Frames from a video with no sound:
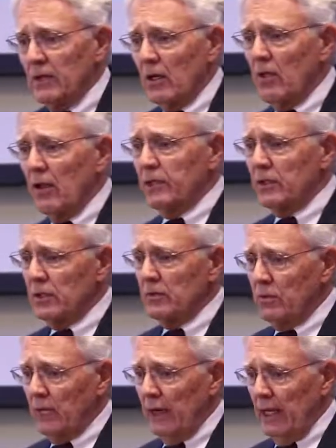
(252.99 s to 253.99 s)

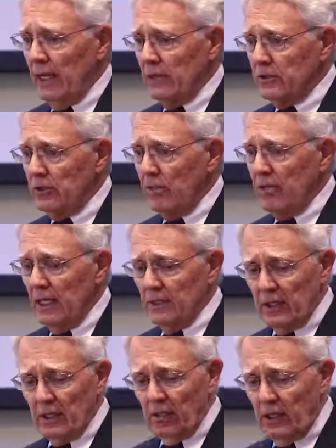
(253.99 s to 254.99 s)
questions were raised, two
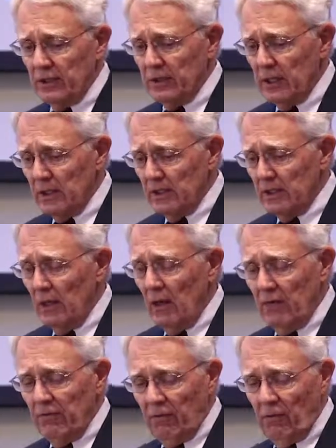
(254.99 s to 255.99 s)
basic questions.
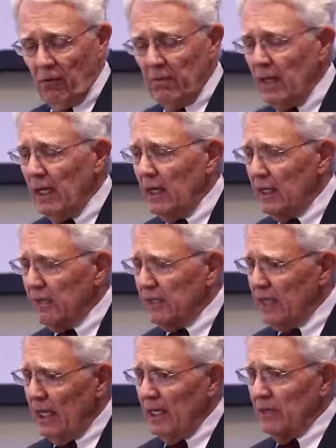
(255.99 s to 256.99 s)
For
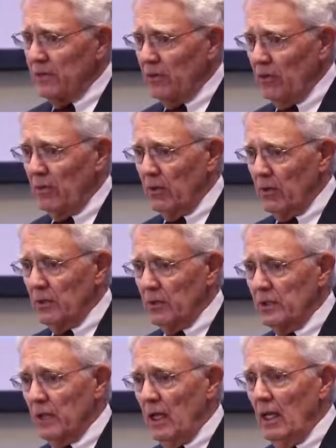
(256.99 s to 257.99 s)
medium-sized
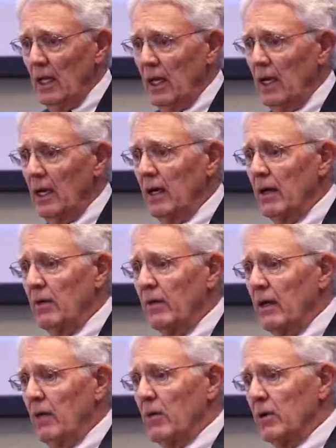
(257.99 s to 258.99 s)
tumors
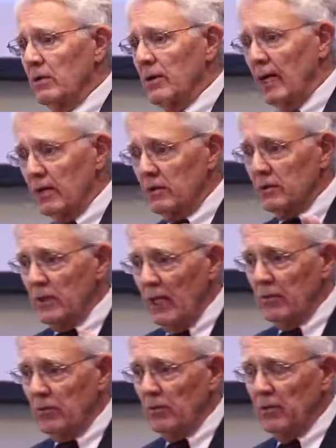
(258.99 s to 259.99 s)
that were
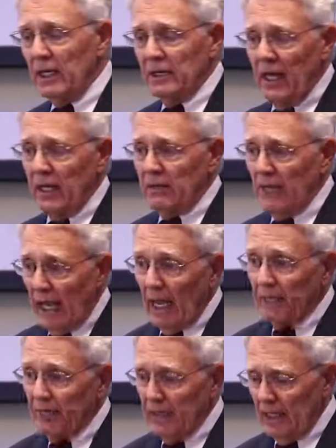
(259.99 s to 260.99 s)
not too big, not
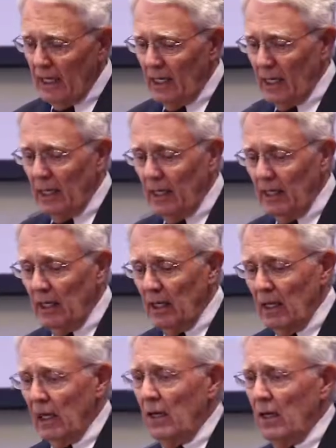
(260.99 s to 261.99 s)
half of the eye,
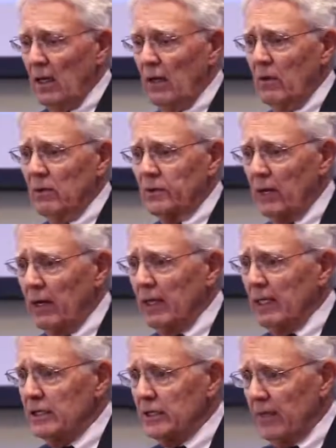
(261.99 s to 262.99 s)
was there
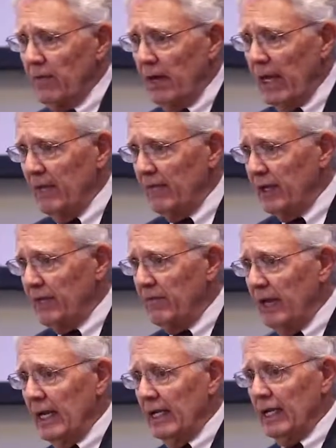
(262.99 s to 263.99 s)
any survival
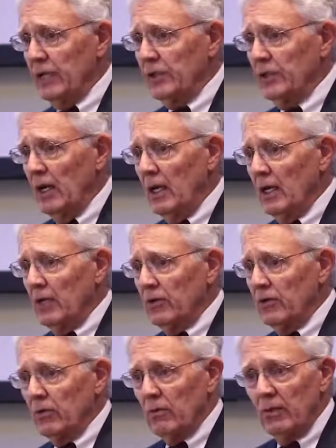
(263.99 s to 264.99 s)
advantage
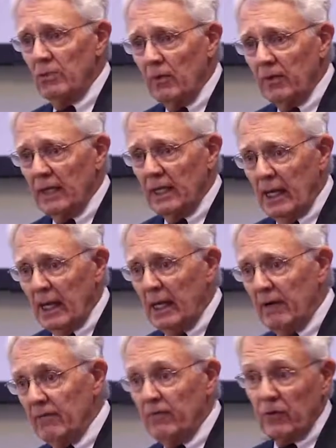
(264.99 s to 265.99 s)
to removing the
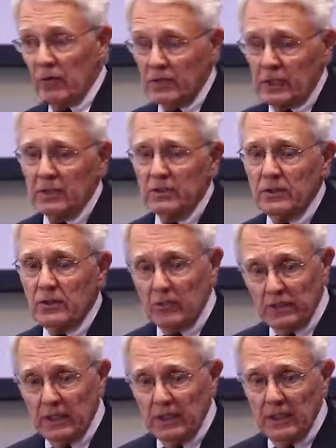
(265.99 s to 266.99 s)
eye versus
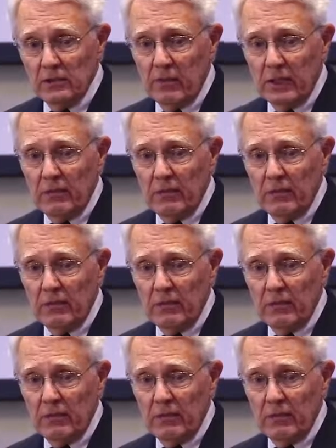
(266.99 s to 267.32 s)
using these